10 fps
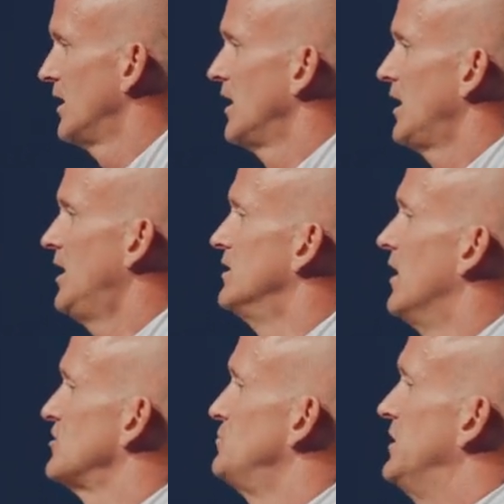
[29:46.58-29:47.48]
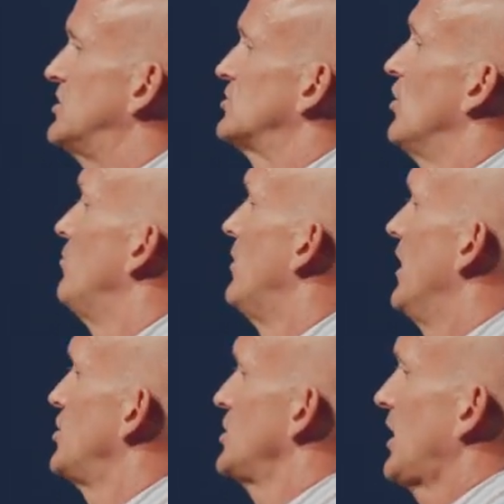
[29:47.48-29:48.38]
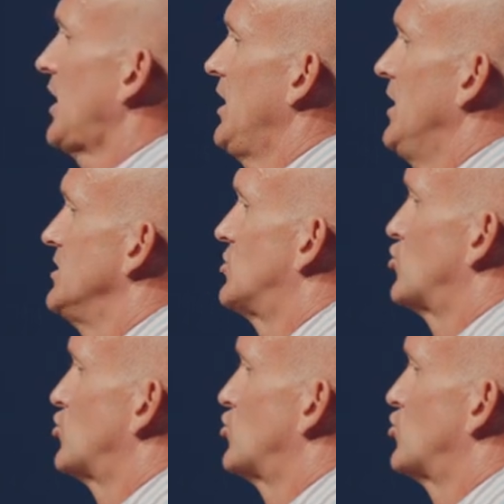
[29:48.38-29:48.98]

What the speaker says: He loves me so much, he is